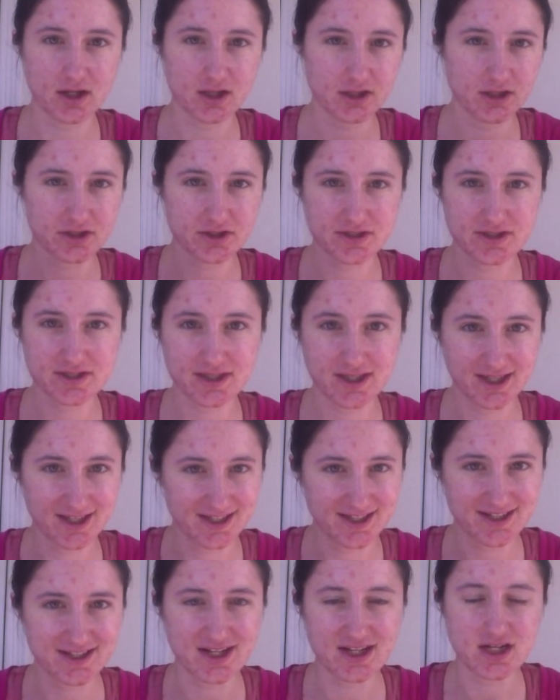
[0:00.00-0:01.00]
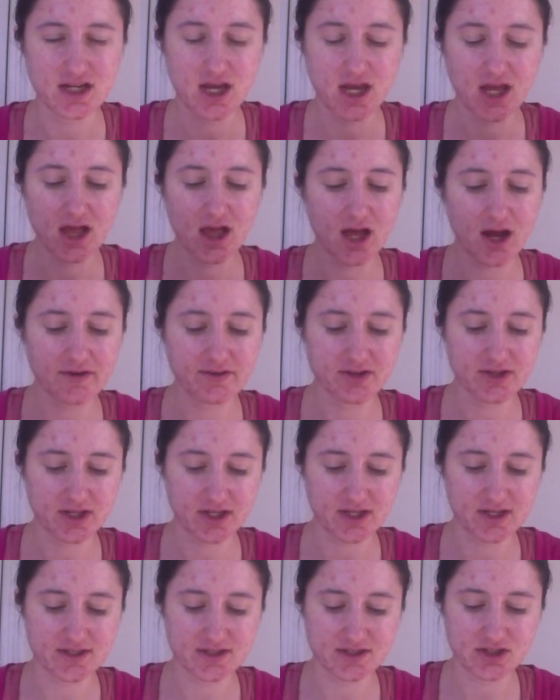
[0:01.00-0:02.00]
clear skin and
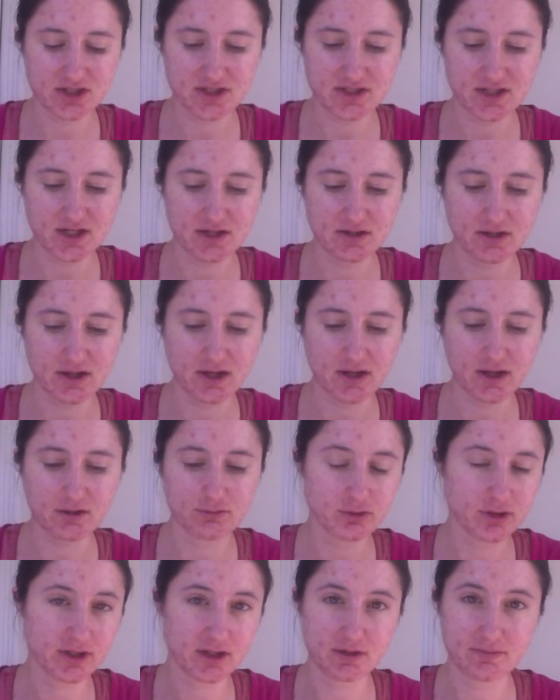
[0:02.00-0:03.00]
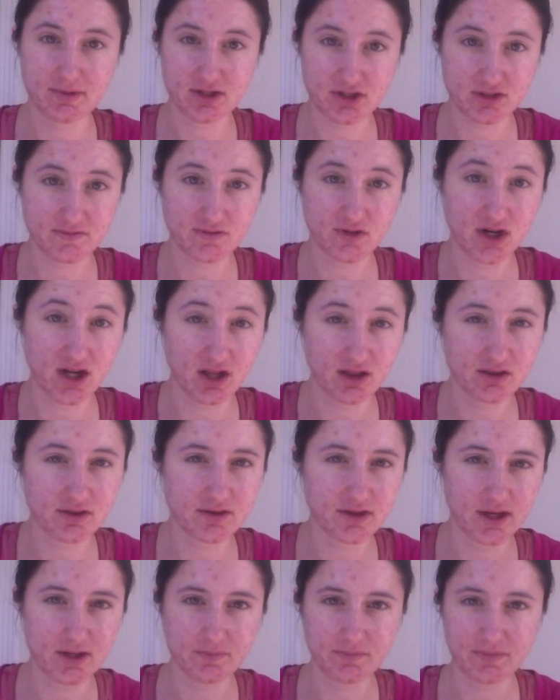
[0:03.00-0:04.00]
everything is just a really good measure for health,
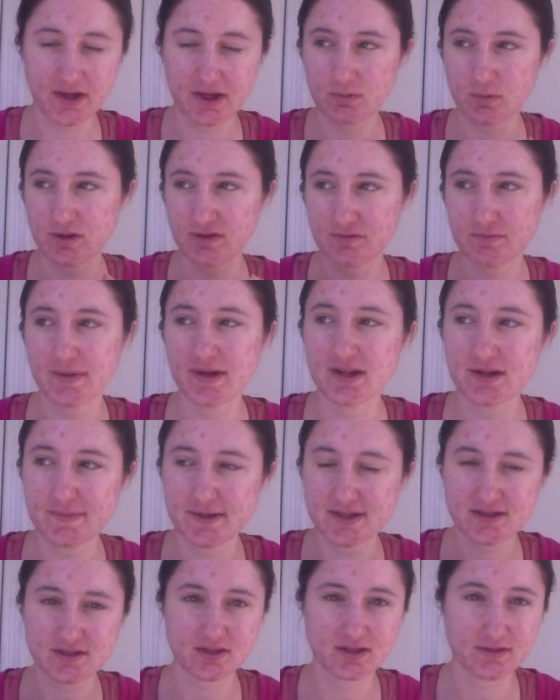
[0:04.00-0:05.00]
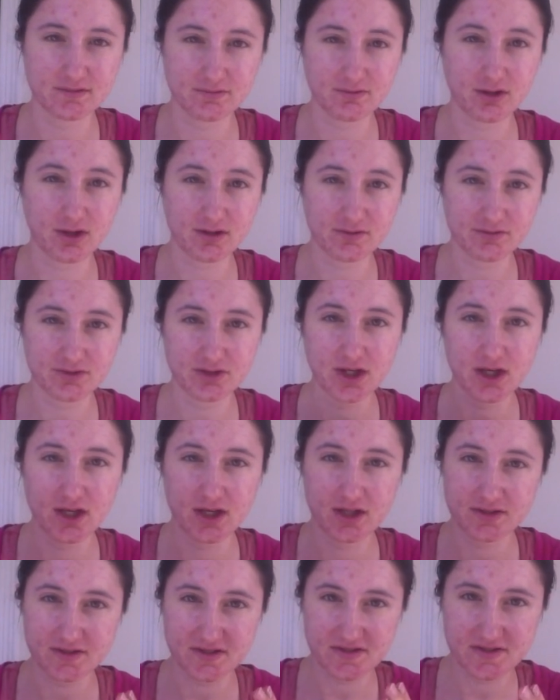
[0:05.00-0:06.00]
and we've basically evolved
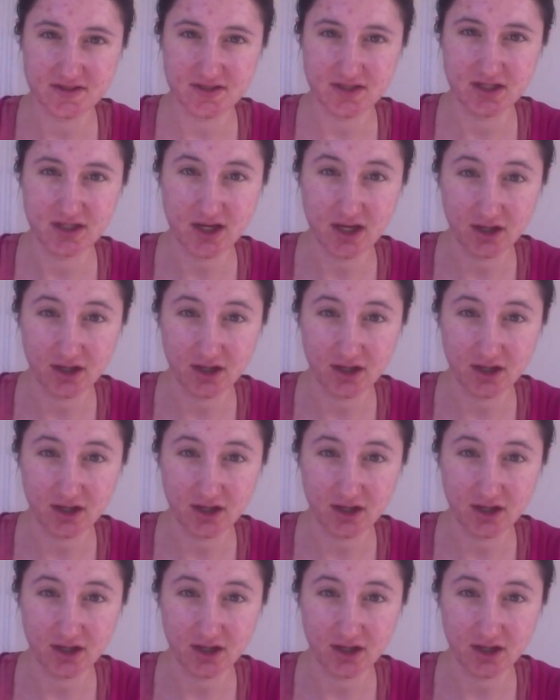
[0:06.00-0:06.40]
to see